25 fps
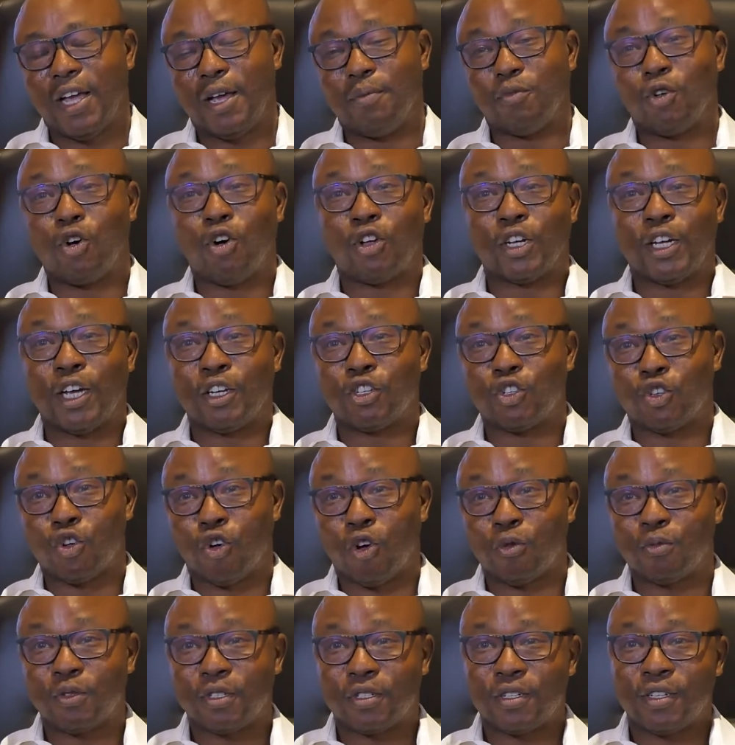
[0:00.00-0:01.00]
corner
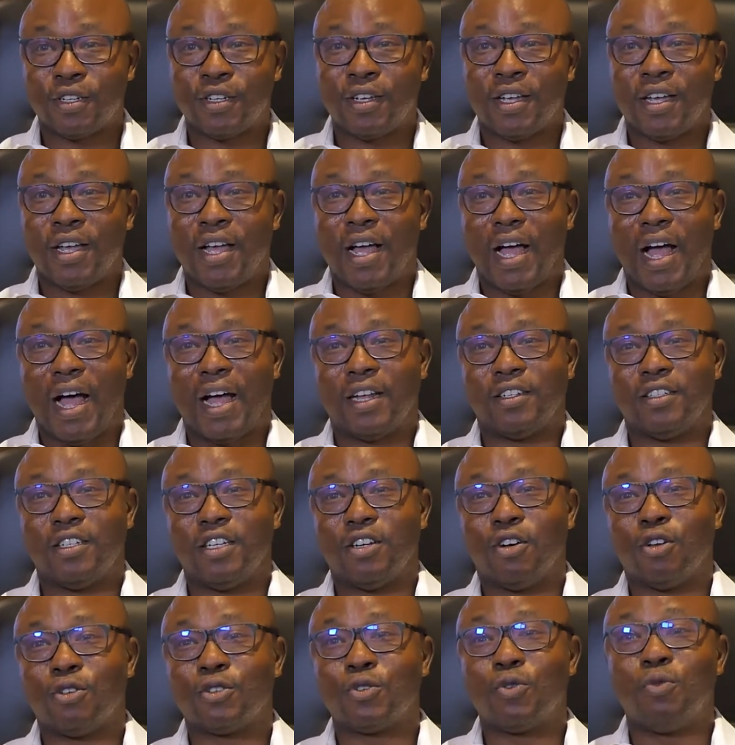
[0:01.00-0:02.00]
shops, and they
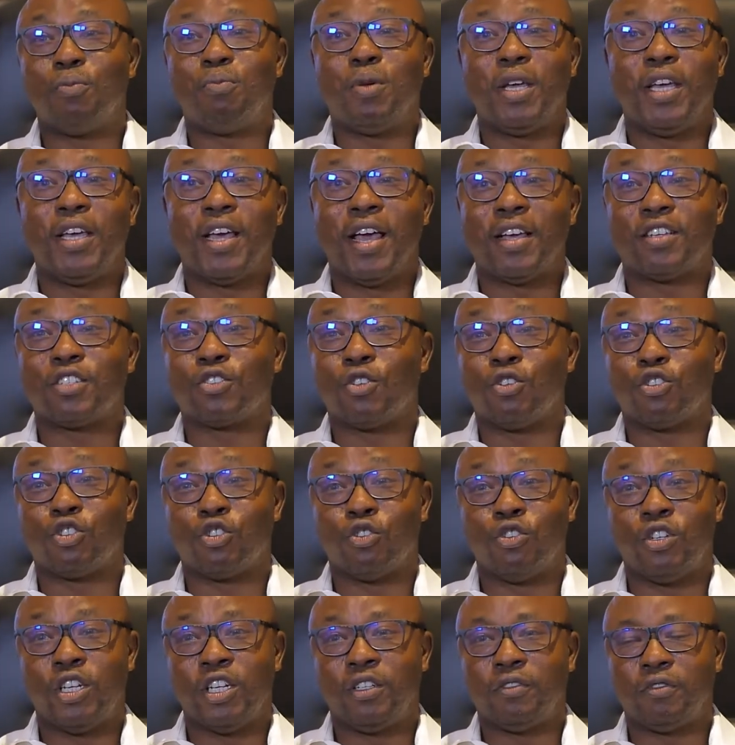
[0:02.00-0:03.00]
also pay
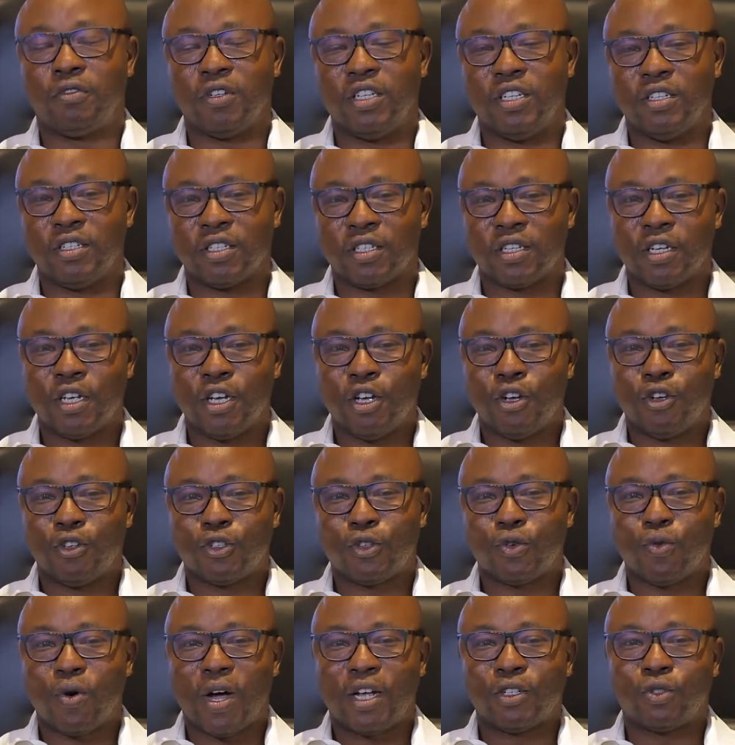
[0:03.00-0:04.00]
extortionate fees.
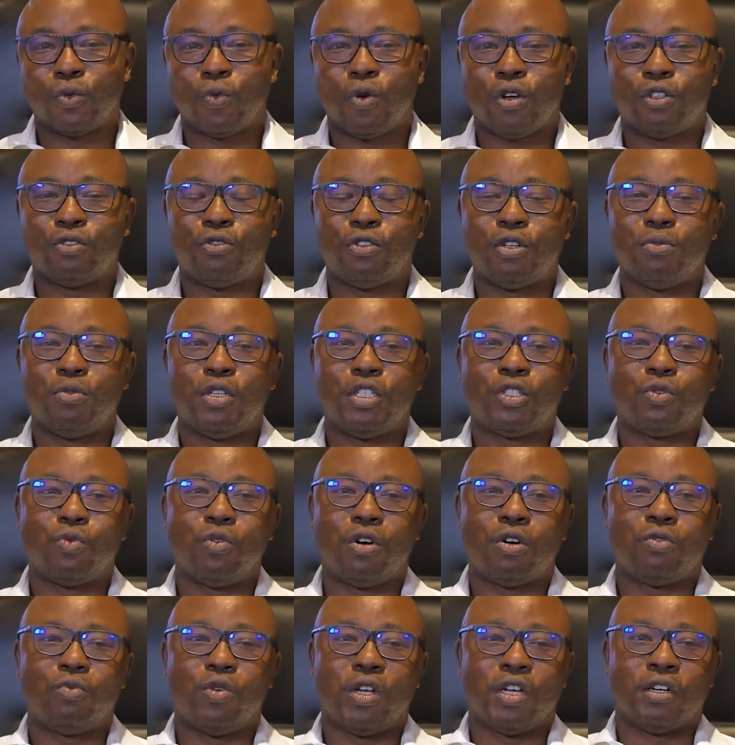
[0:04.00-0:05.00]
So at World Remit,
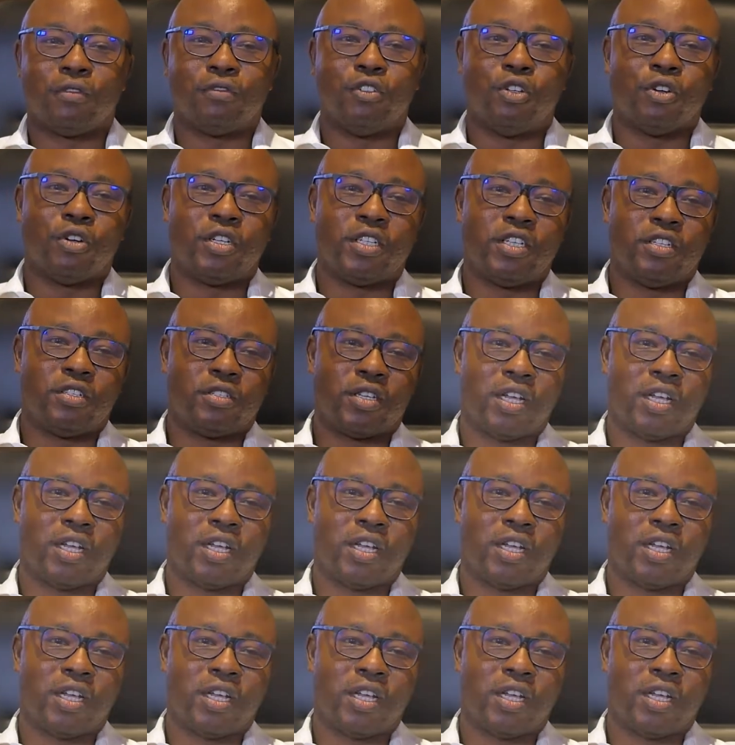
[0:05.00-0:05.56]
what we have done is